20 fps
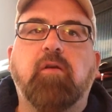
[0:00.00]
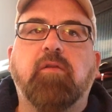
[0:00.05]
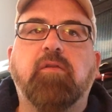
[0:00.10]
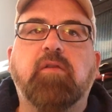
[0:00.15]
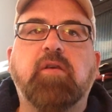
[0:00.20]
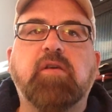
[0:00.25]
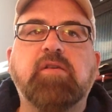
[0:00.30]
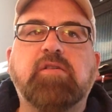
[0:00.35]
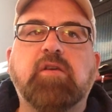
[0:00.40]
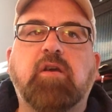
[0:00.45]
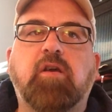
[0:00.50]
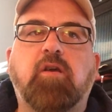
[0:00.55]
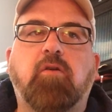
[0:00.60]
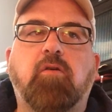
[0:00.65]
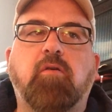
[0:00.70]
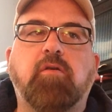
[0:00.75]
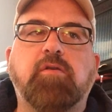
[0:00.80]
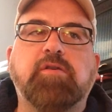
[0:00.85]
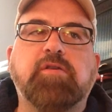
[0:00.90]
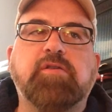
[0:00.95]
This
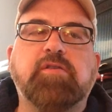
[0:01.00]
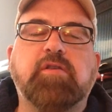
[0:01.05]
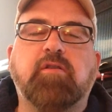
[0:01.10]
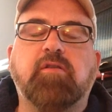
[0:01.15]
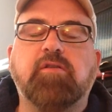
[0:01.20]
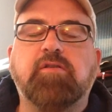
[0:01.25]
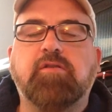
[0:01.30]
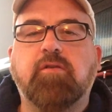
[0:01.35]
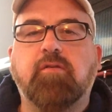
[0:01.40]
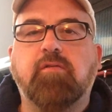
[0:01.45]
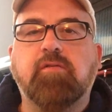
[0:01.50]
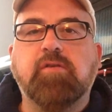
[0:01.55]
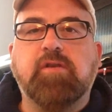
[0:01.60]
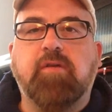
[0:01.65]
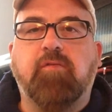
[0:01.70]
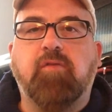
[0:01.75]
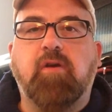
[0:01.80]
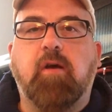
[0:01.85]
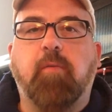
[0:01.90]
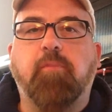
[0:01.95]
encourages that the students
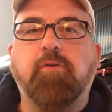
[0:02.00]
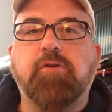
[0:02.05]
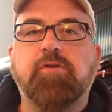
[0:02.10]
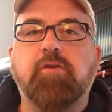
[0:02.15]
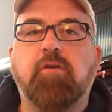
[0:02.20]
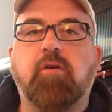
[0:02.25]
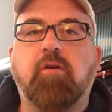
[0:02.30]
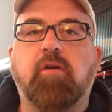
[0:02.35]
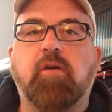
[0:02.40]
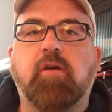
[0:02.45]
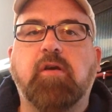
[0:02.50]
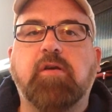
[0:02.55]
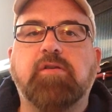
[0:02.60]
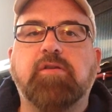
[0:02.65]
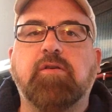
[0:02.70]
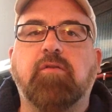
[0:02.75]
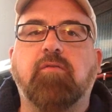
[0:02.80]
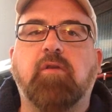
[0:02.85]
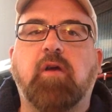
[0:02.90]
have an opportunity to